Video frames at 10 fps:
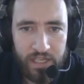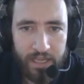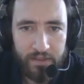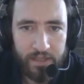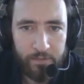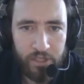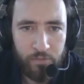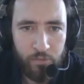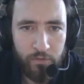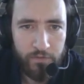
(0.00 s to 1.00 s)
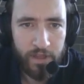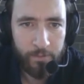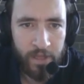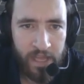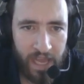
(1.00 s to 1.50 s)
click them, you move
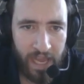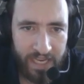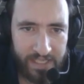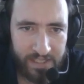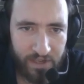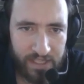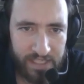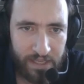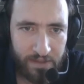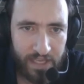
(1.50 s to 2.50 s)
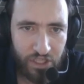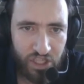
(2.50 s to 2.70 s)
them, and as you can see,